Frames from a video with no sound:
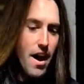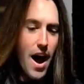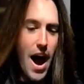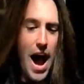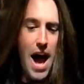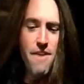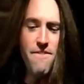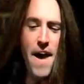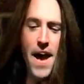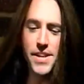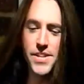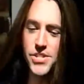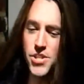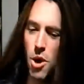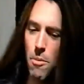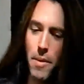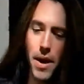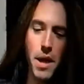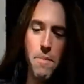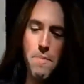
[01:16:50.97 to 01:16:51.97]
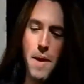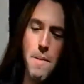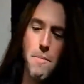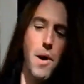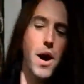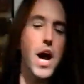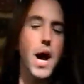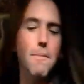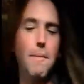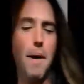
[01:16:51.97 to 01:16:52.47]
I've had so many
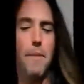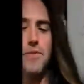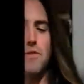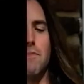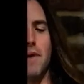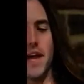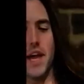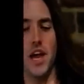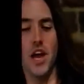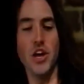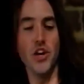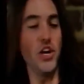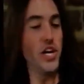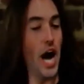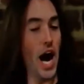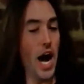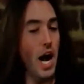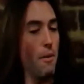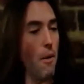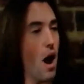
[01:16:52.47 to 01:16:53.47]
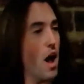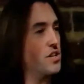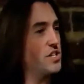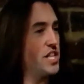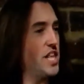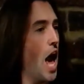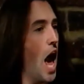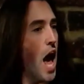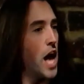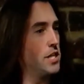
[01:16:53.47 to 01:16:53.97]
people come up to me, you gotta watch
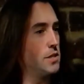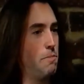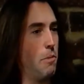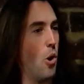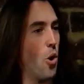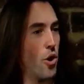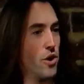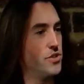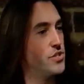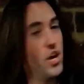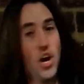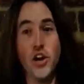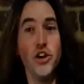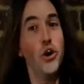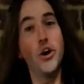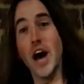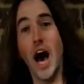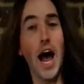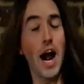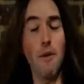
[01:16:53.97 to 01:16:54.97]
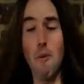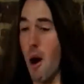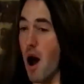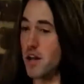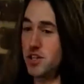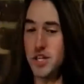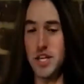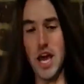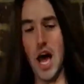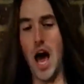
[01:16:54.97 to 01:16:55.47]
the Osbournes, you gotta
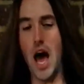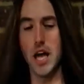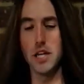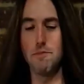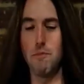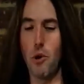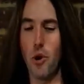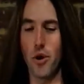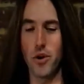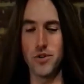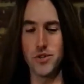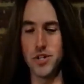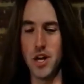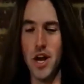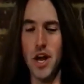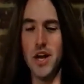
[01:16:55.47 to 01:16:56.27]
watch the Osbournes.